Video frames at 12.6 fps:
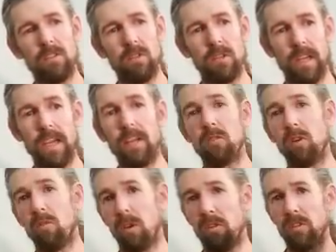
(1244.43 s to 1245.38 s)
to the
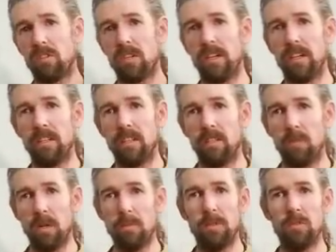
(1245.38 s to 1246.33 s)
Kangaroo Wilderness area and the
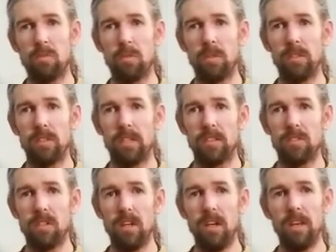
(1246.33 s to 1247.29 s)
Red Buttes Wilderness,